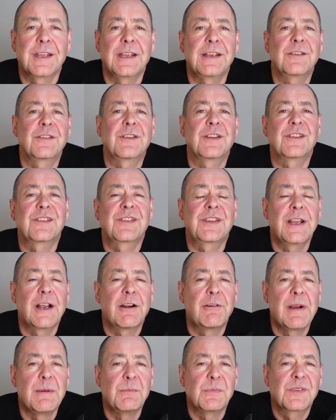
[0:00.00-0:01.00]
things that
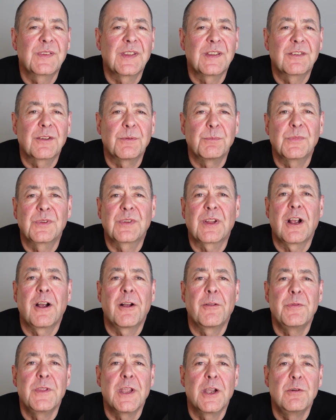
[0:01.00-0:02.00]
CRM systems
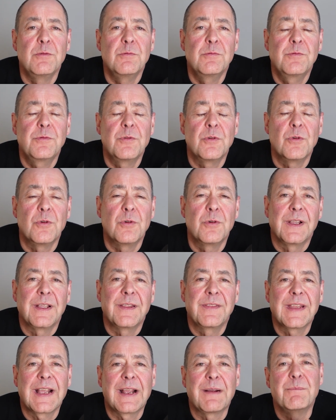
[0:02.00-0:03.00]
are known for.
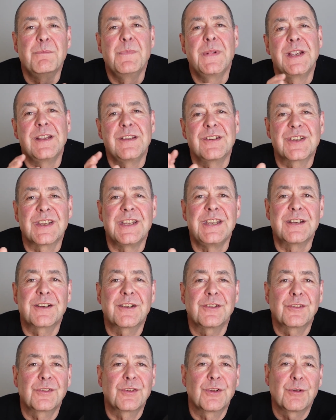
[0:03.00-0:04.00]
And that means that you
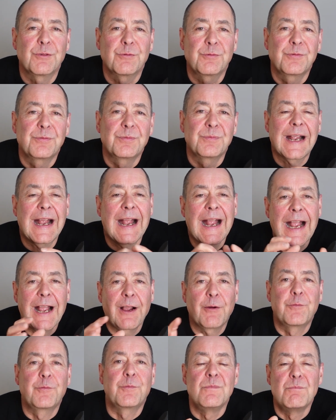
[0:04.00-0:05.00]
can sort of
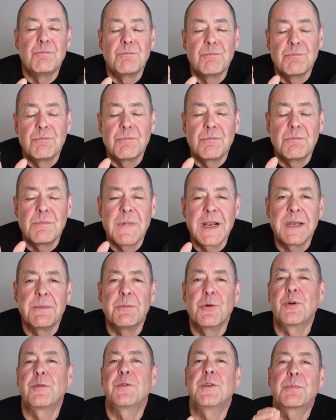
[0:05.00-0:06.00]
have many
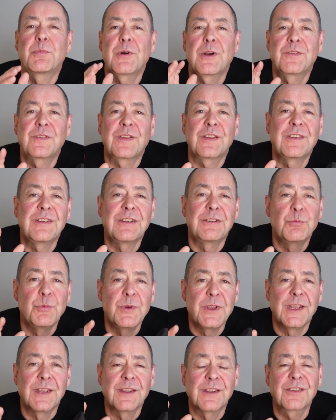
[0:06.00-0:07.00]
more of your processes
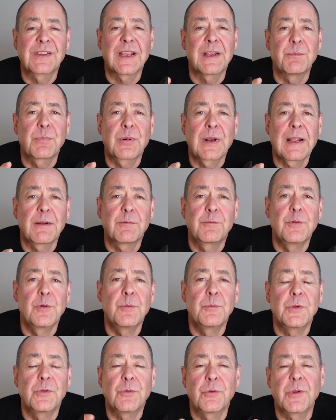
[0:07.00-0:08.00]
within the same
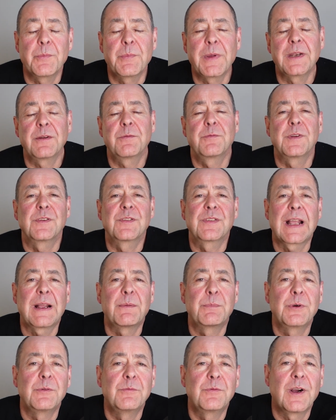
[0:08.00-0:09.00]
platform with all the benefits
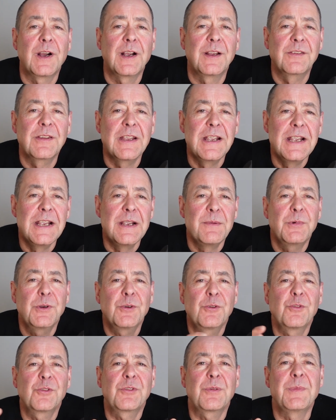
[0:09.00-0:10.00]
that provides. But it
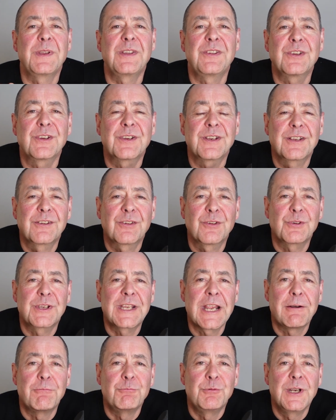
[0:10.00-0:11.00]
also means you can sort of
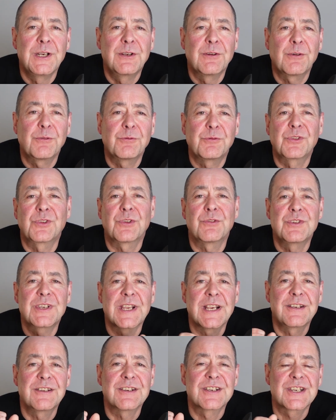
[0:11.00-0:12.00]
get rid of sort of
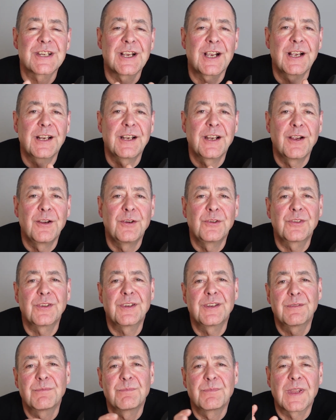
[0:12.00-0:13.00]
data silos
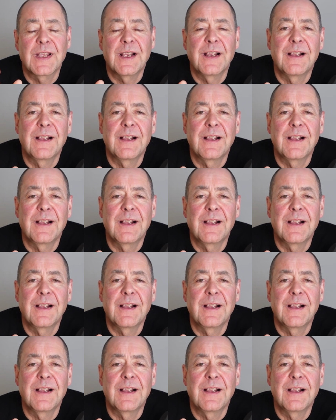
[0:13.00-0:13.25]
and